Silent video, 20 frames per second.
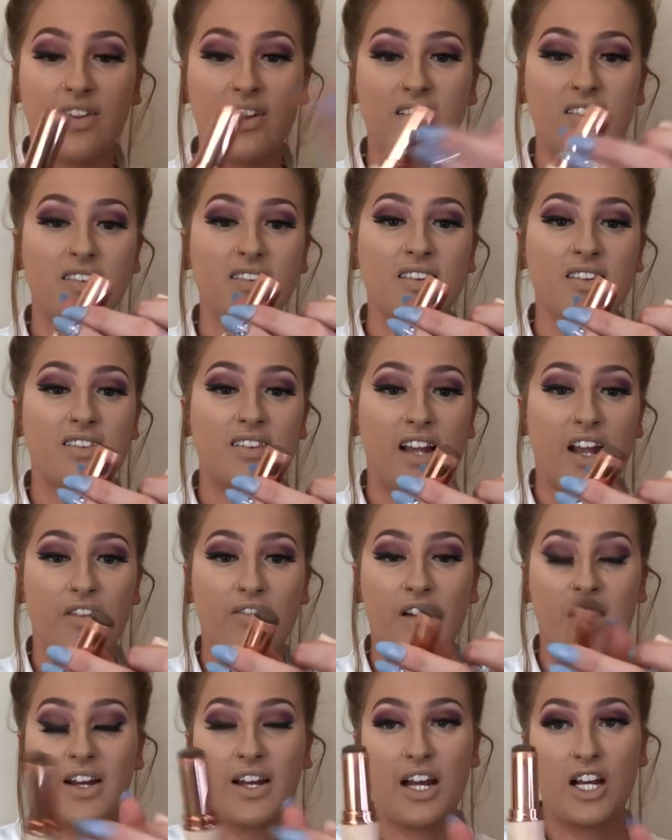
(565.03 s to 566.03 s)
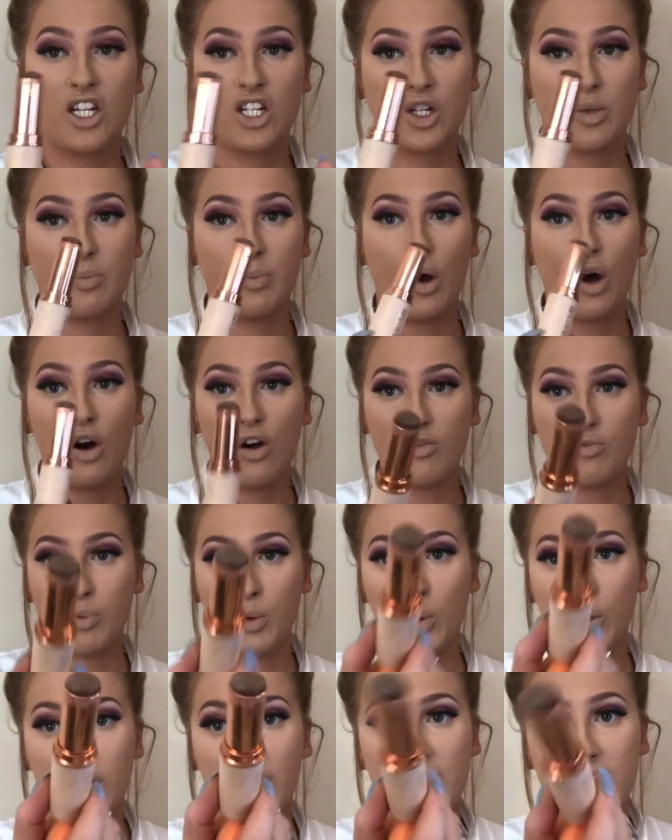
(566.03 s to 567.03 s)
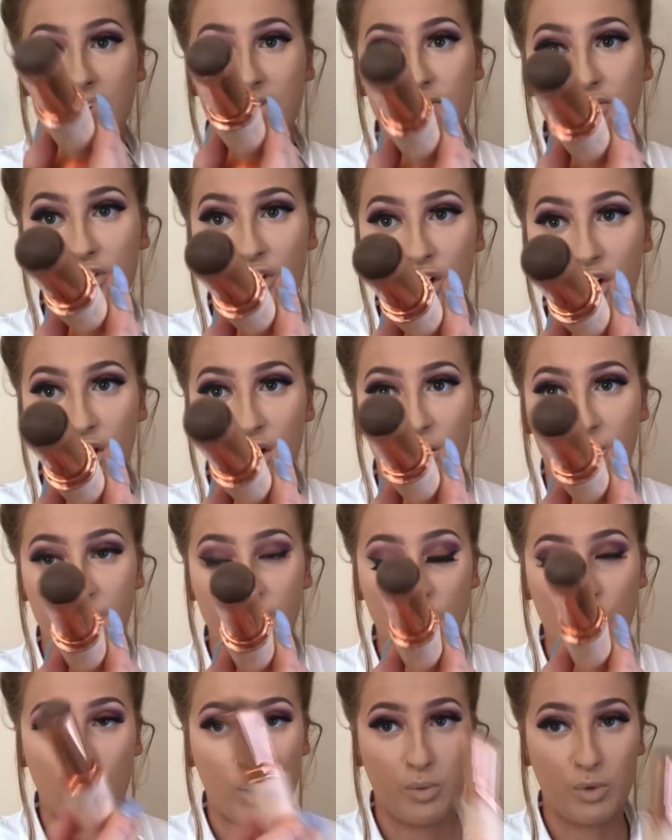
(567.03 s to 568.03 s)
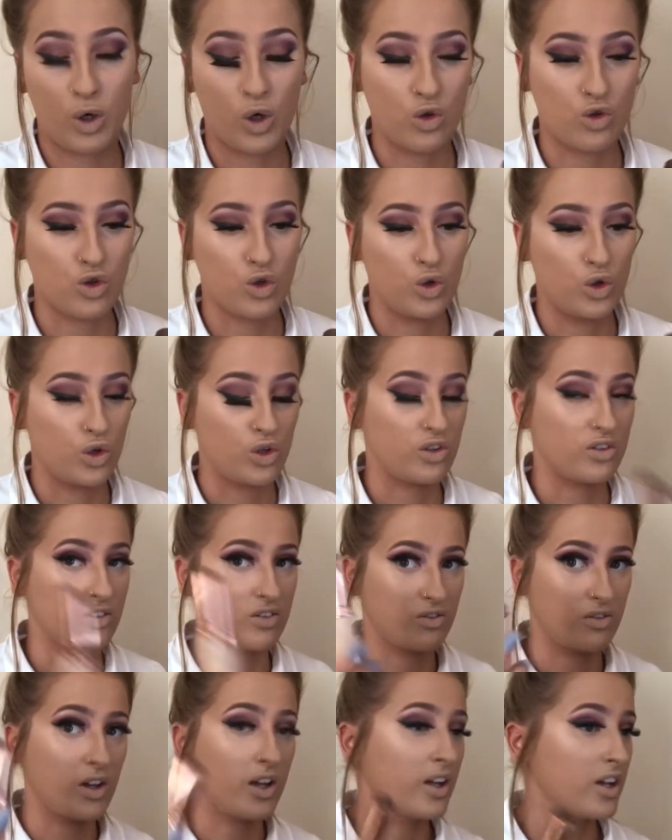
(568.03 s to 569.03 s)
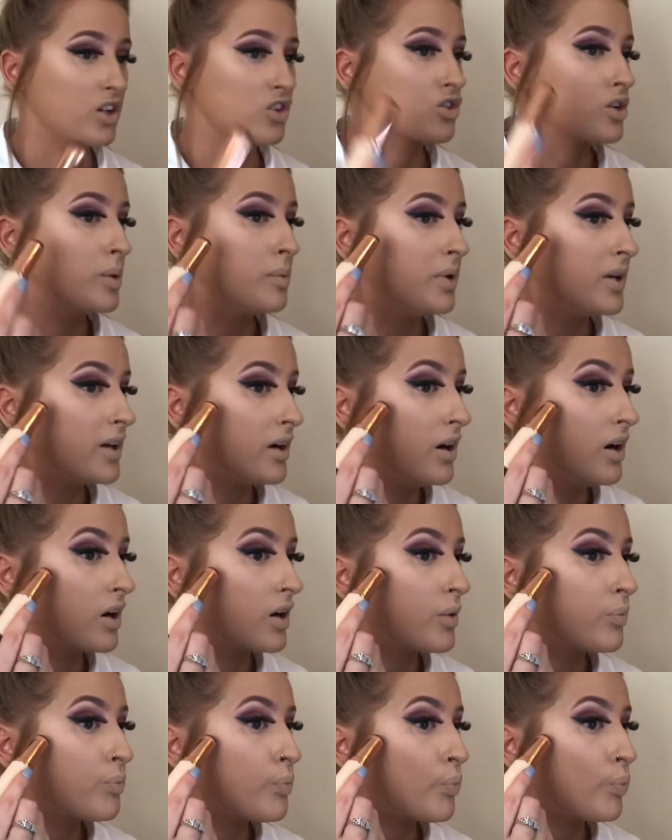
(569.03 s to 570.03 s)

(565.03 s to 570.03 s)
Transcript: This is a stick foundation, but I've bought it for cream contour because it's extremely dark.